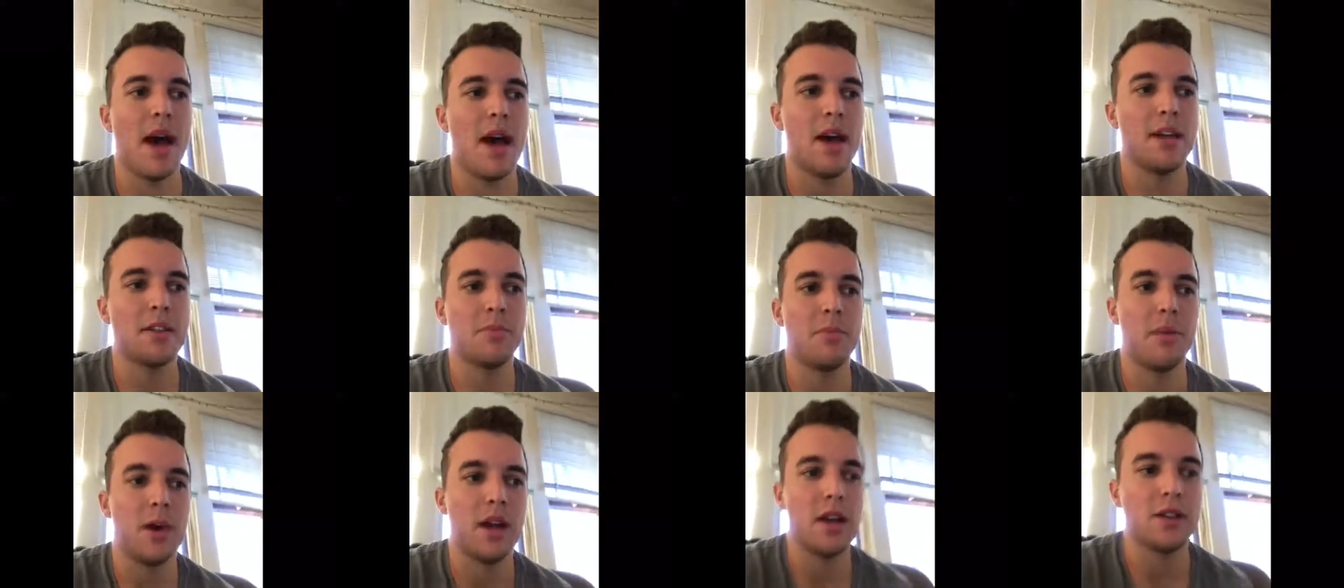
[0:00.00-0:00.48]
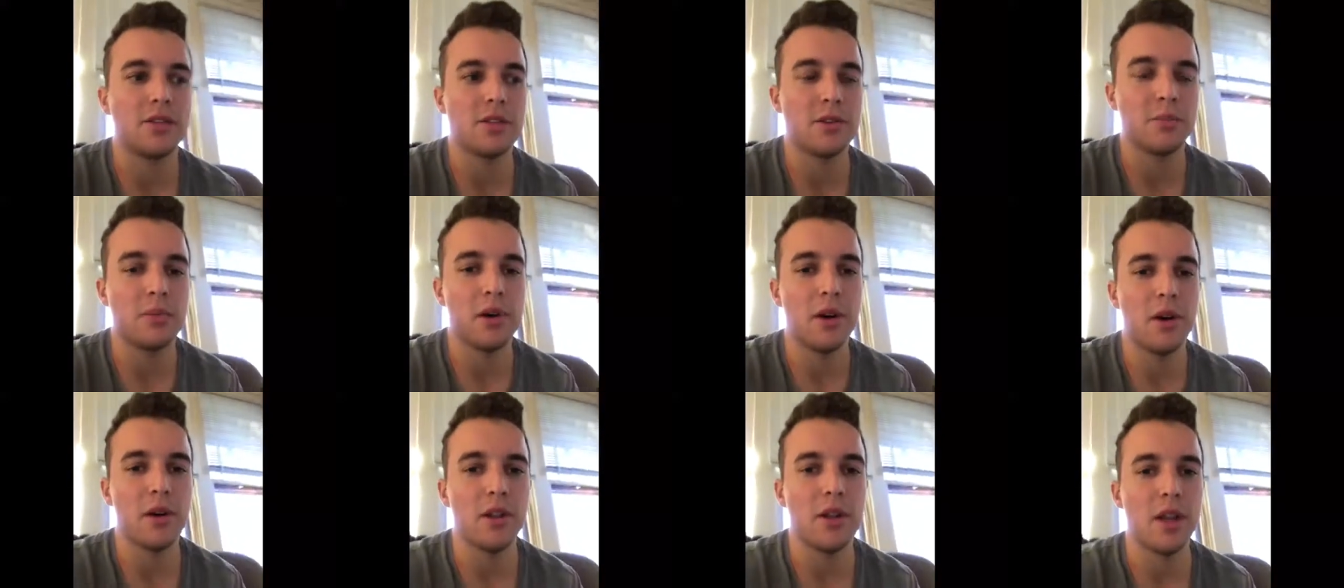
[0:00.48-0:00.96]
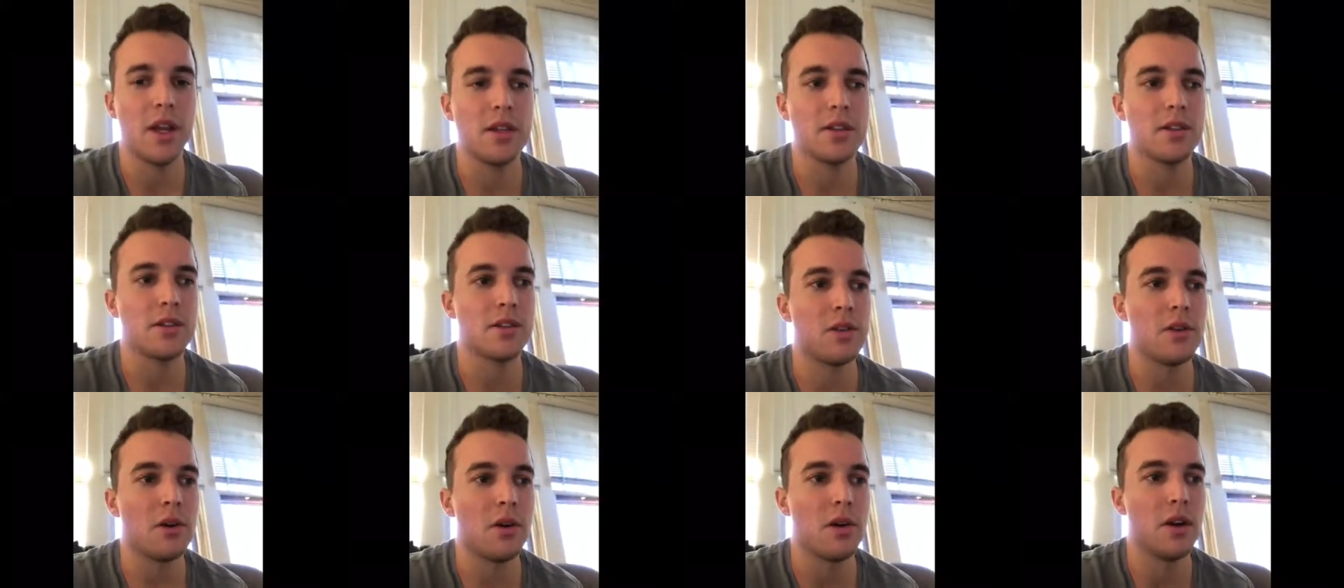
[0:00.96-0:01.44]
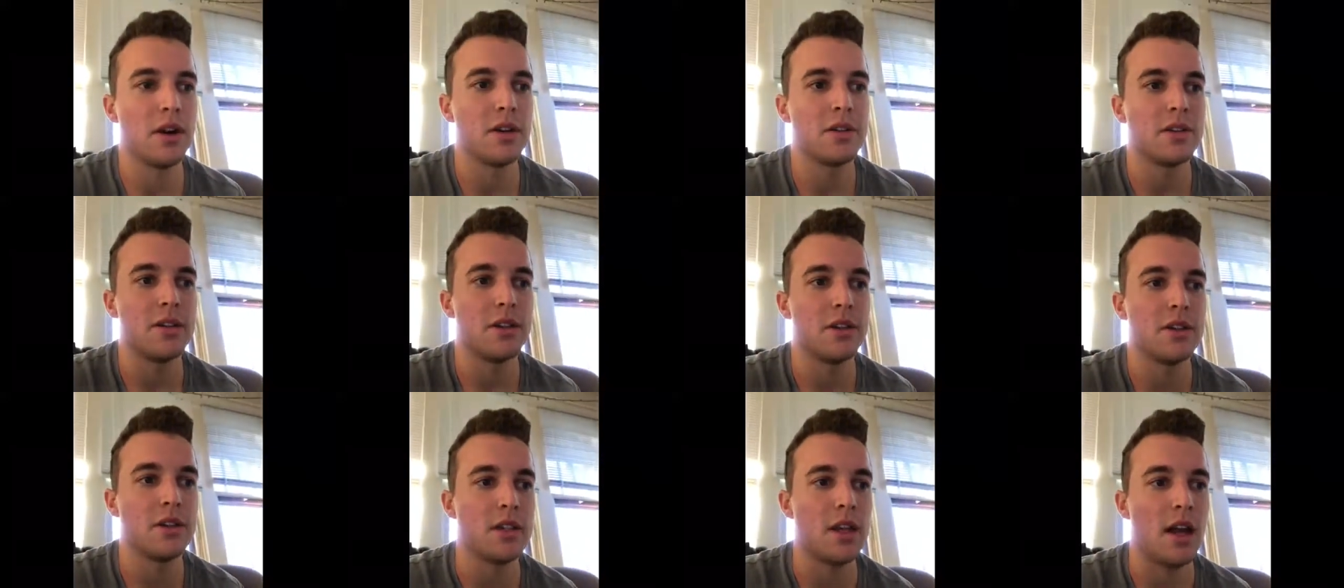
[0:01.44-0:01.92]
asked by a Chipotle store
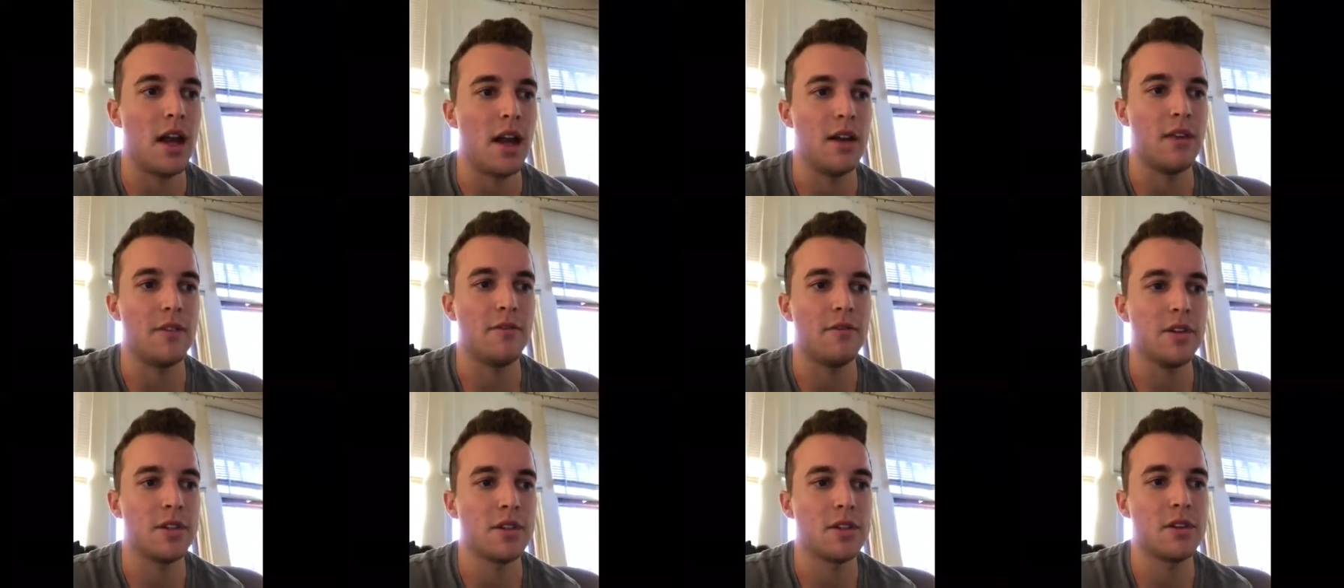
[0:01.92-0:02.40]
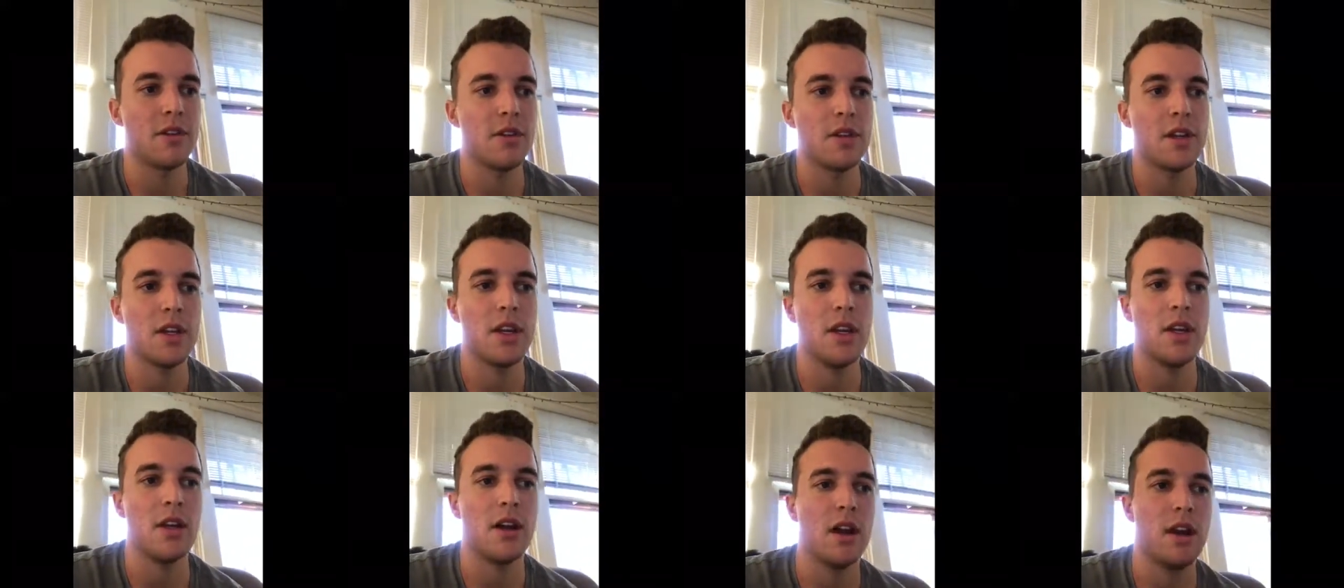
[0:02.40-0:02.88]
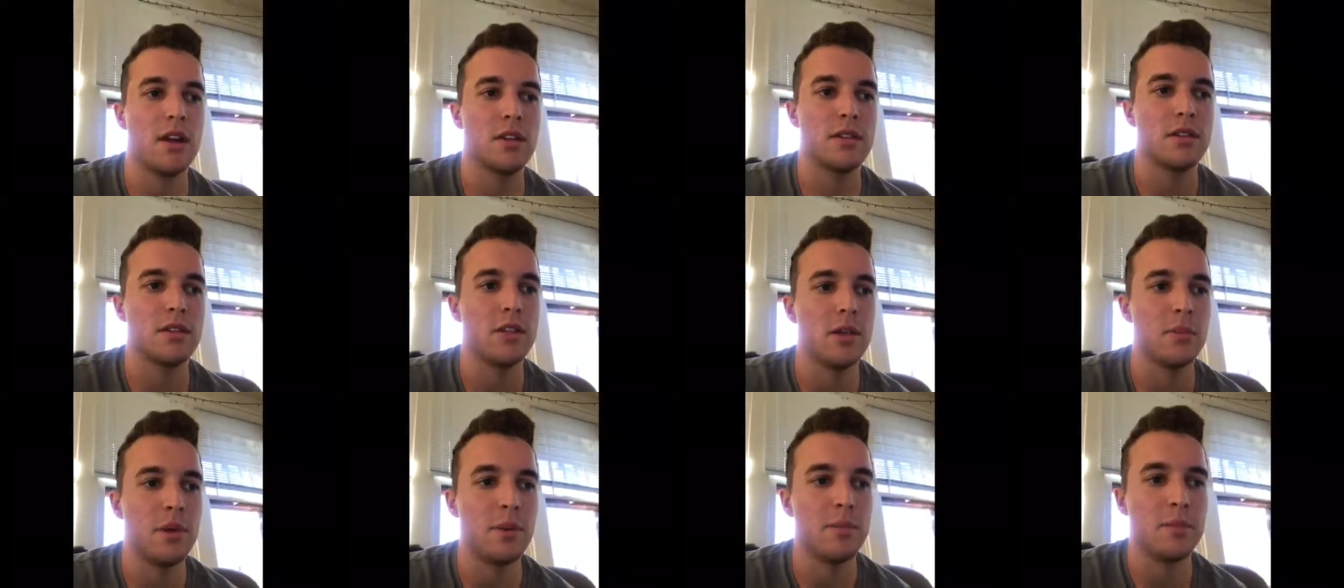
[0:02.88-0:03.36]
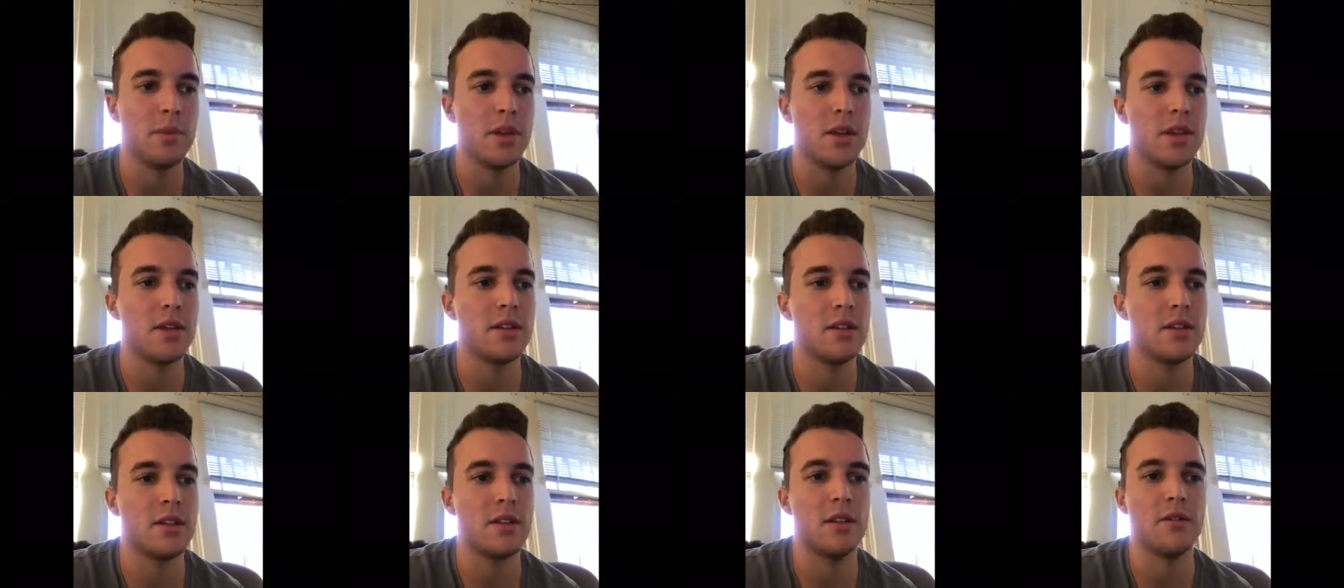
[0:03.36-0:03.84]
to design a physical kiosk to be
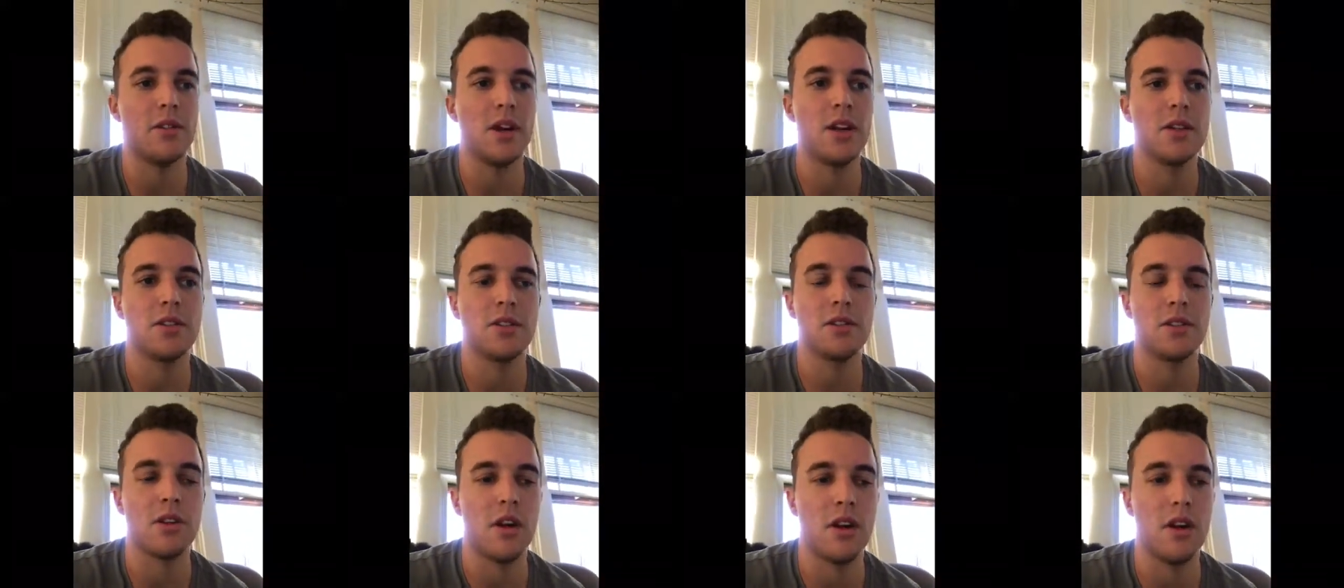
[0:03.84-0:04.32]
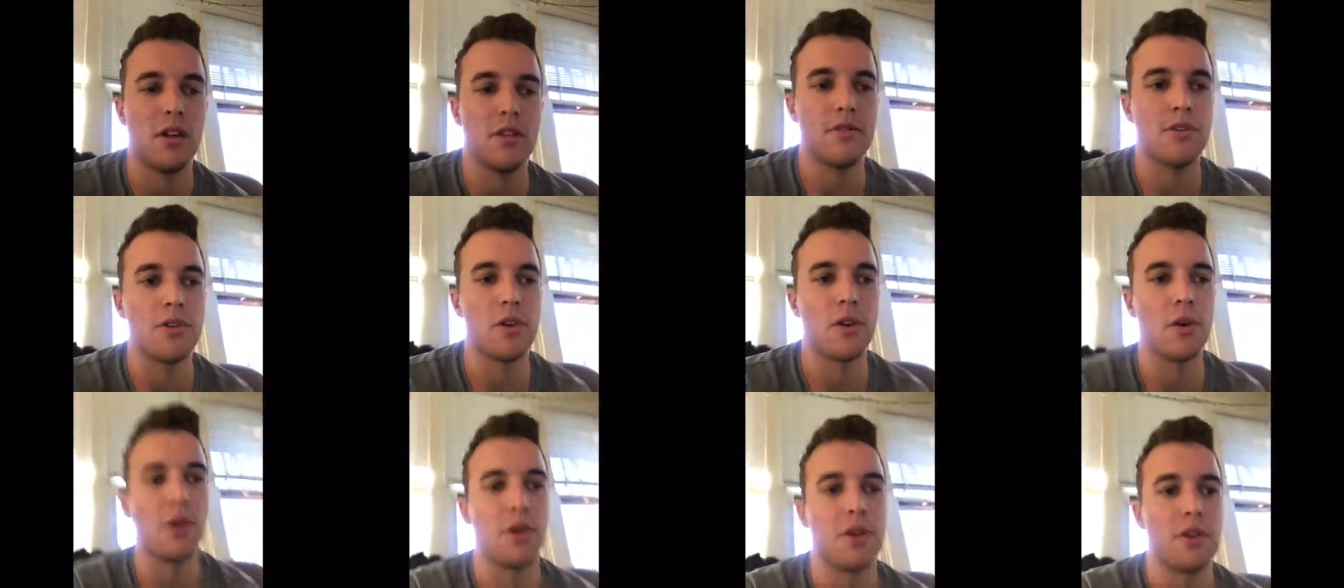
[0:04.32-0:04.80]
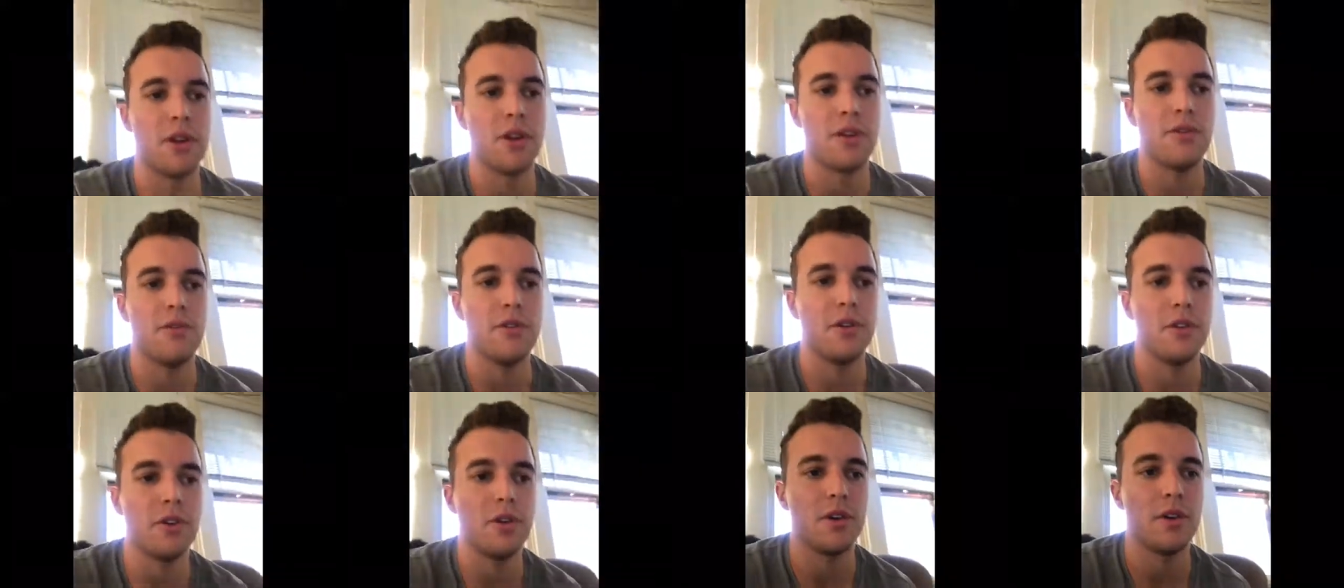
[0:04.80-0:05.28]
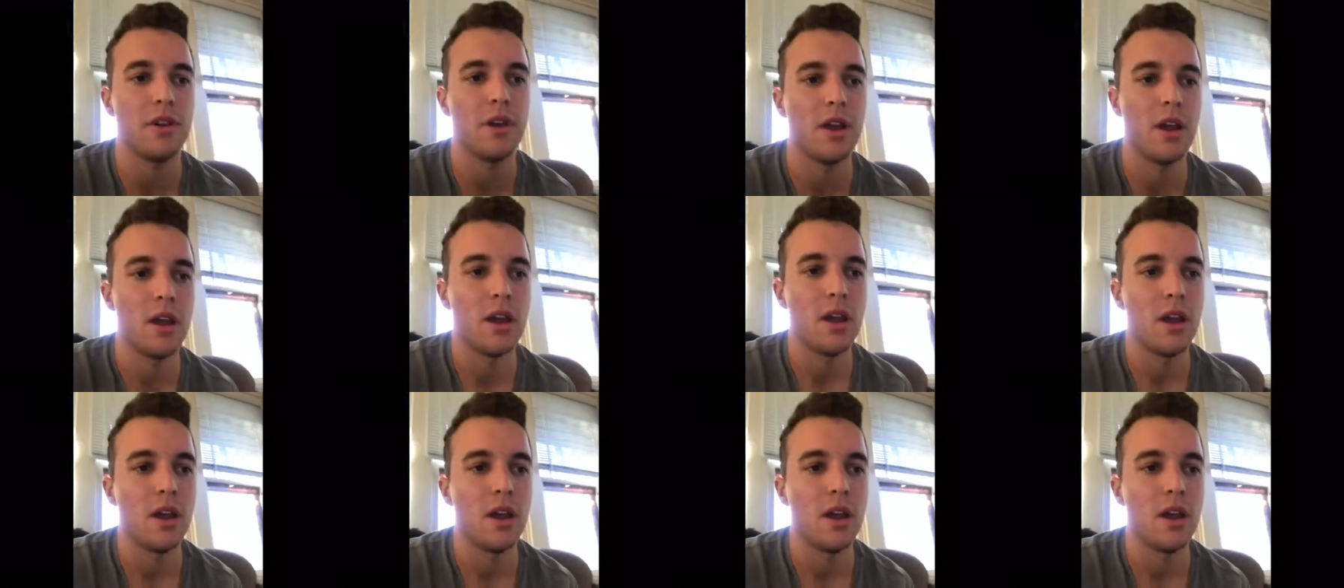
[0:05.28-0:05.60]
placed in the restaurant for ordering food.